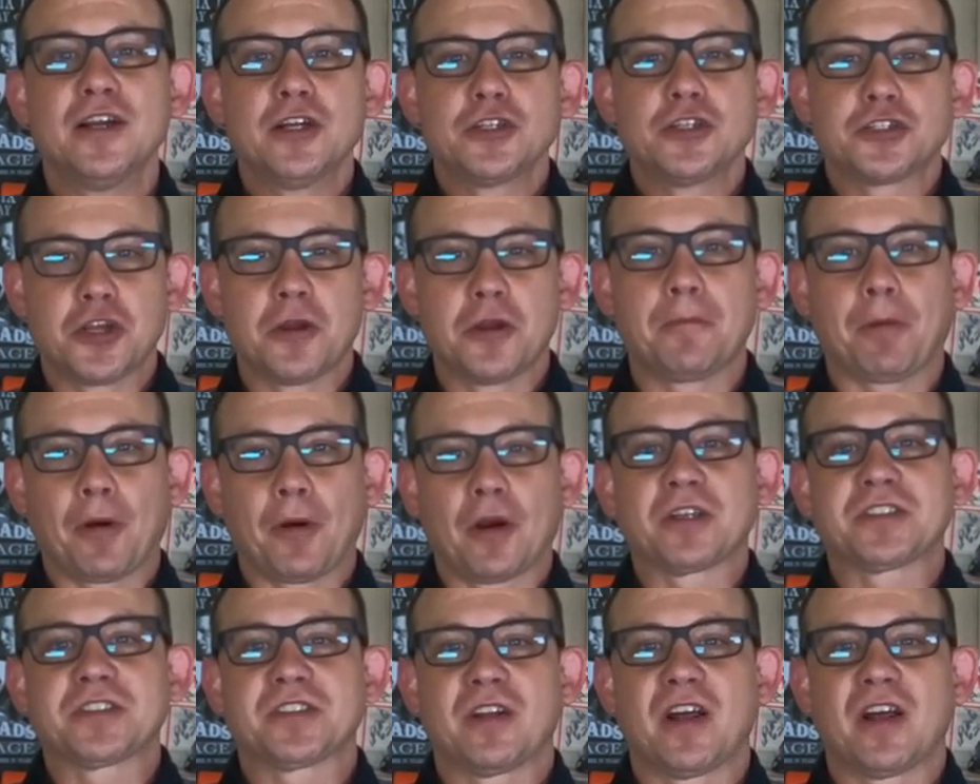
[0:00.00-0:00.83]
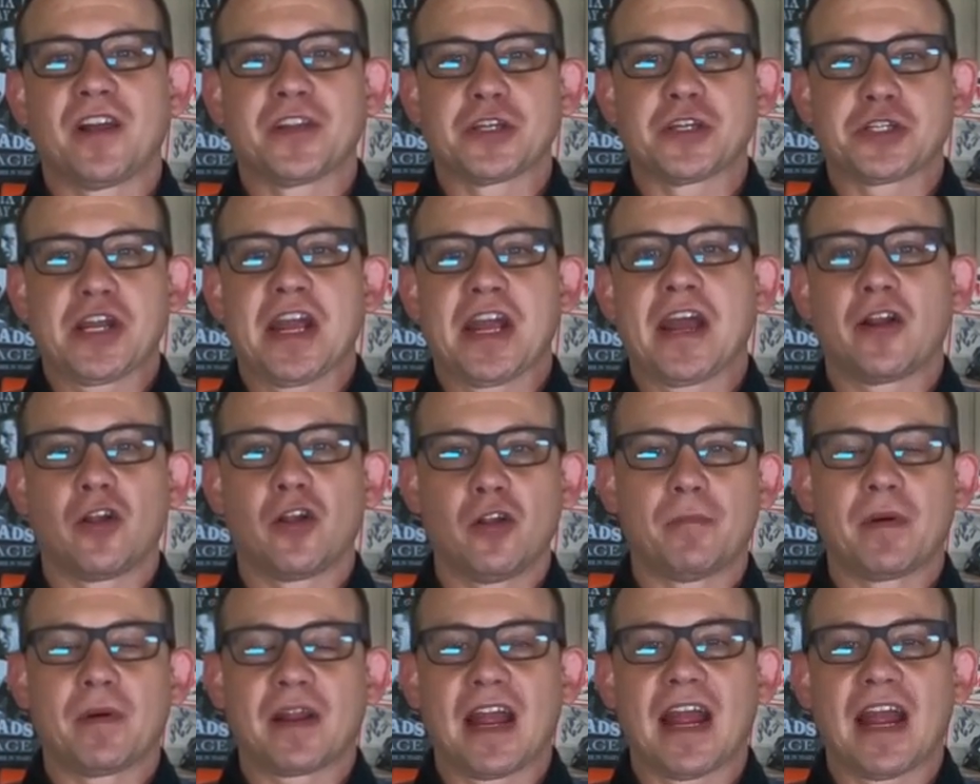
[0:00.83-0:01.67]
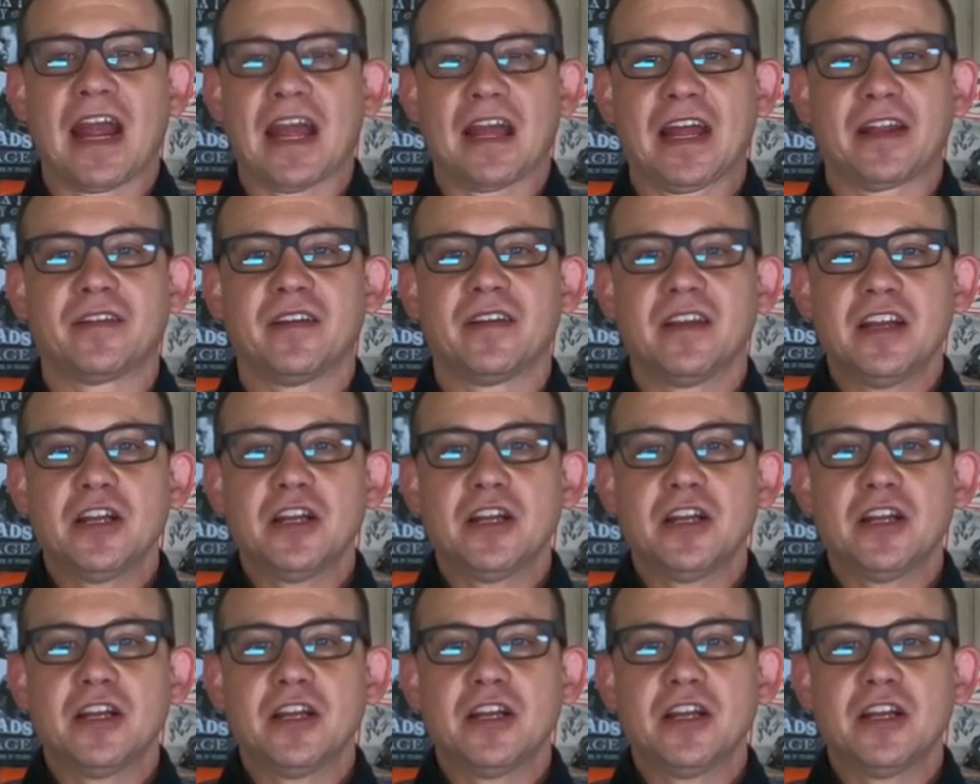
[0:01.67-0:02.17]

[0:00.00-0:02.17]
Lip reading: too personal on the channel, but I had